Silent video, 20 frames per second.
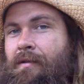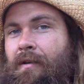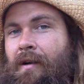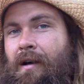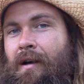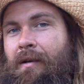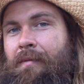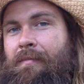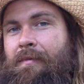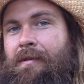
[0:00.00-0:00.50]

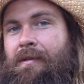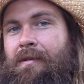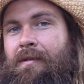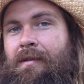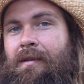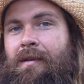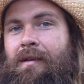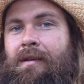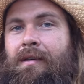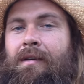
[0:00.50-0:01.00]
Grimes,
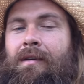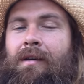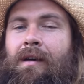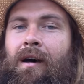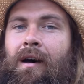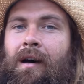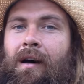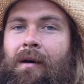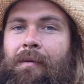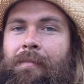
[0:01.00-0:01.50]

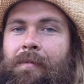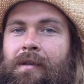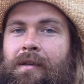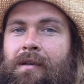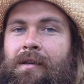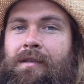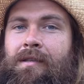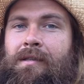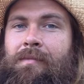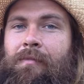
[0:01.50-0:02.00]
and you
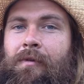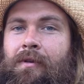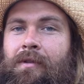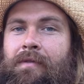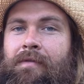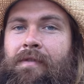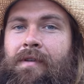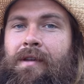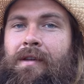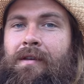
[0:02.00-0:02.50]
can support
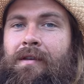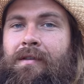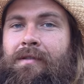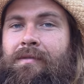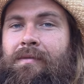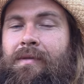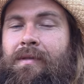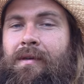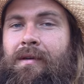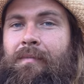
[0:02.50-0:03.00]
the videos
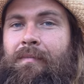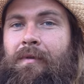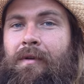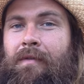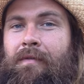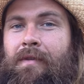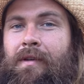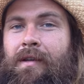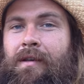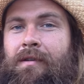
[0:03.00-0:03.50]
with a
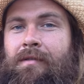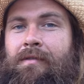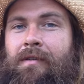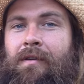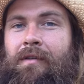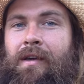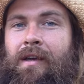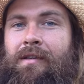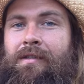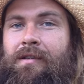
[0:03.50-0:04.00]
per video
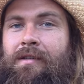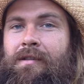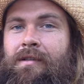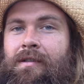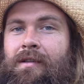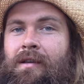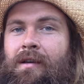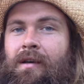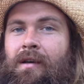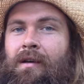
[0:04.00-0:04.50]
donation.
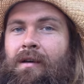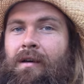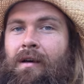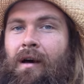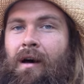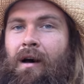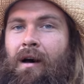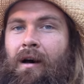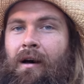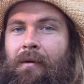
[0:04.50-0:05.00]

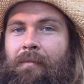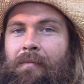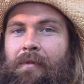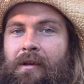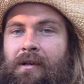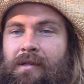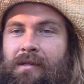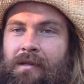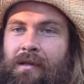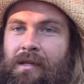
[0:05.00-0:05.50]

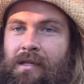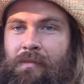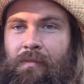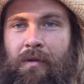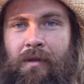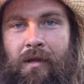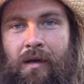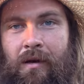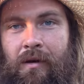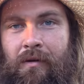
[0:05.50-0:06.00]
There's links
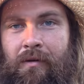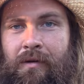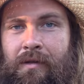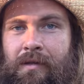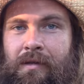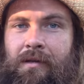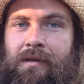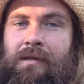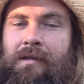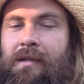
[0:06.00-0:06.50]
below in
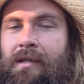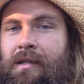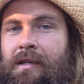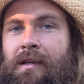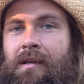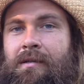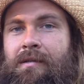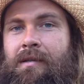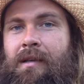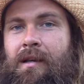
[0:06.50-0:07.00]
the
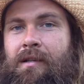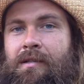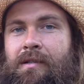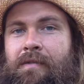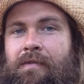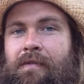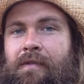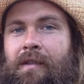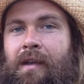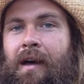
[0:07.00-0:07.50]
details
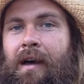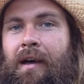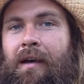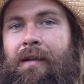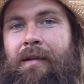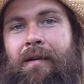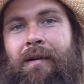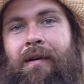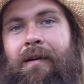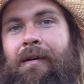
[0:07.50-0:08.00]
section for that.
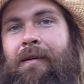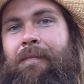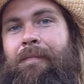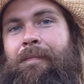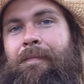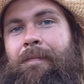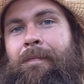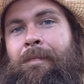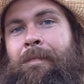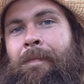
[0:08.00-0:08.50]

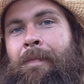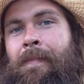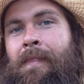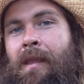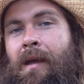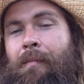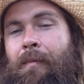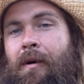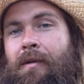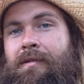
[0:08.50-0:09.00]

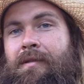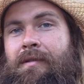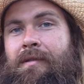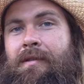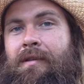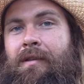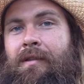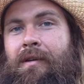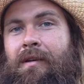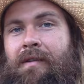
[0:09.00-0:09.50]
I'm also
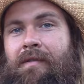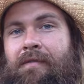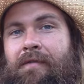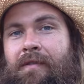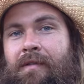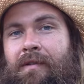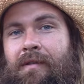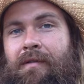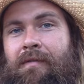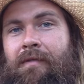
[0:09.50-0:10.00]
still looking
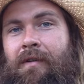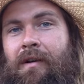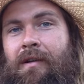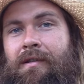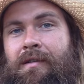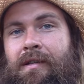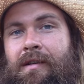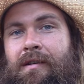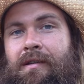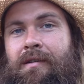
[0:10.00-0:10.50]
for
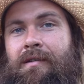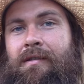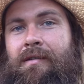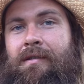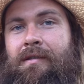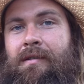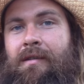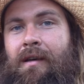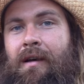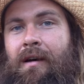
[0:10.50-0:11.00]

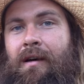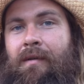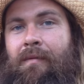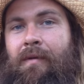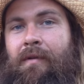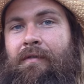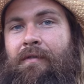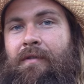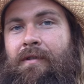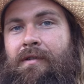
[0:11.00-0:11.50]
volunteers,
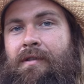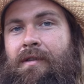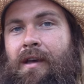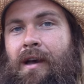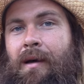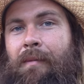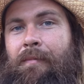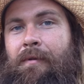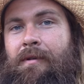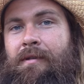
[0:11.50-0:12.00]
woofers,
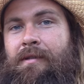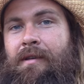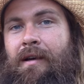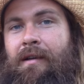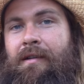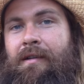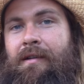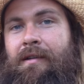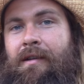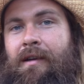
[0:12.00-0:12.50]
gappers
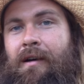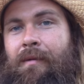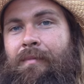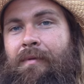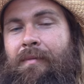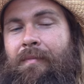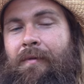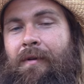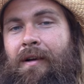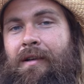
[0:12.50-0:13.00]
out here to help
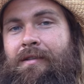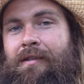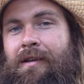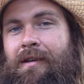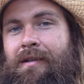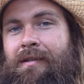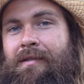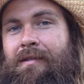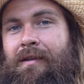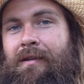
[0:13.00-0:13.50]
with the
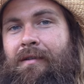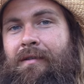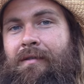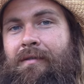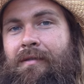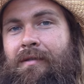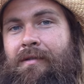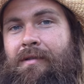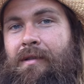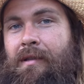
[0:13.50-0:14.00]
project,
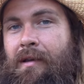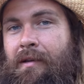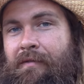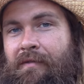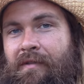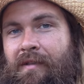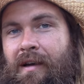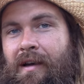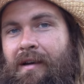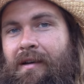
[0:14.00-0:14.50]
so there's a link
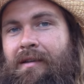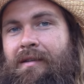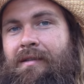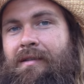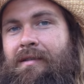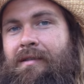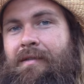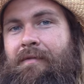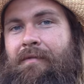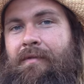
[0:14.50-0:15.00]
for that
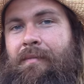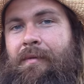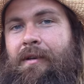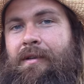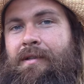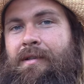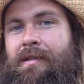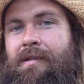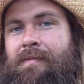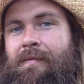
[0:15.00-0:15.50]
in the
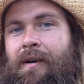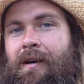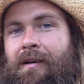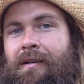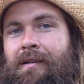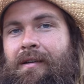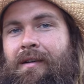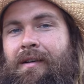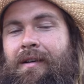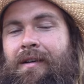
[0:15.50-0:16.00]
information as
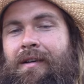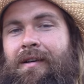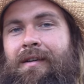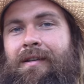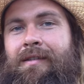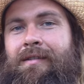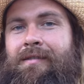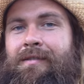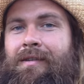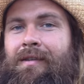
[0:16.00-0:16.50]
well.
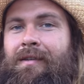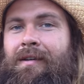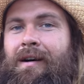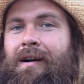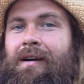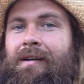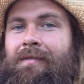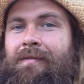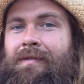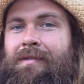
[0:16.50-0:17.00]

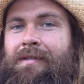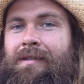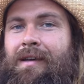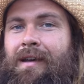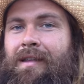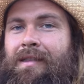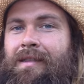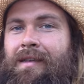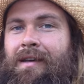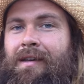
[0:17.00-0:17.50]
So once
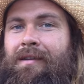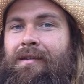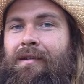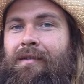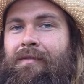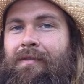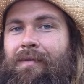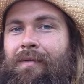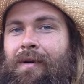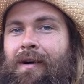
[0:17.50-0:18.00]
again, thank you
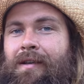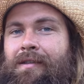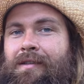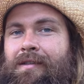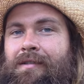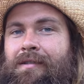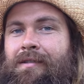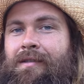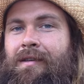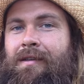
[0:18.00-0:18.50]
all for
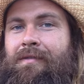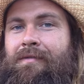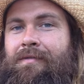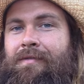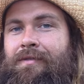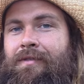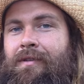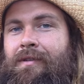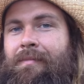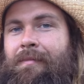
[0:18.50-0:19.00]
watching, and thanks for
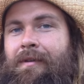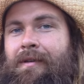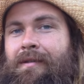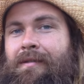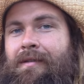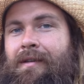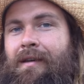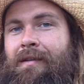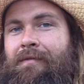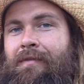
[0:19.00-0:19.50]
joining me here
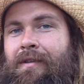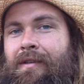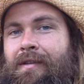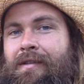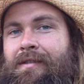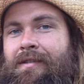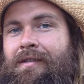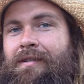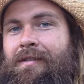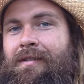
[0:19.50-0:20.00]
in the Ant
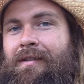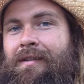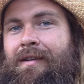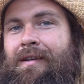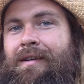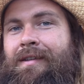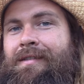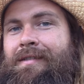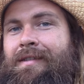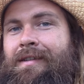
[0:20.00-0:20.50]
Village.
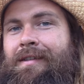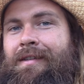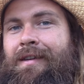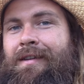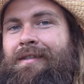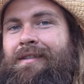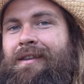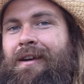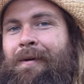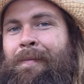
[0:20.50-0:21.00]
See you
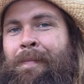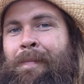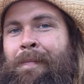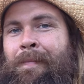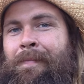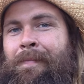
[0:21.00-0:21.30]
next time.